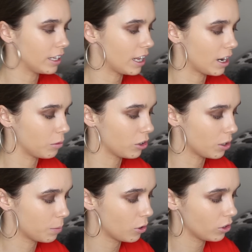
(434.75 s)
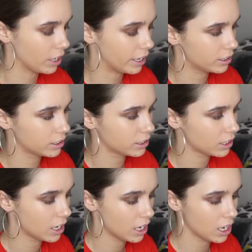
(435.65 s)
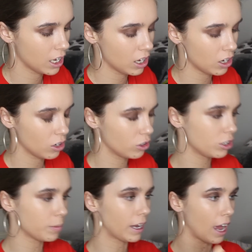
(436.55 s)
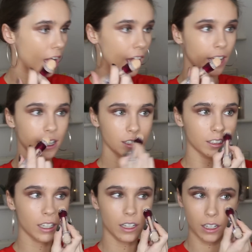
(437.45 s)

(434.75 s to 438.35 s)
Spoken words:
and then I'm going to put this under my eyes.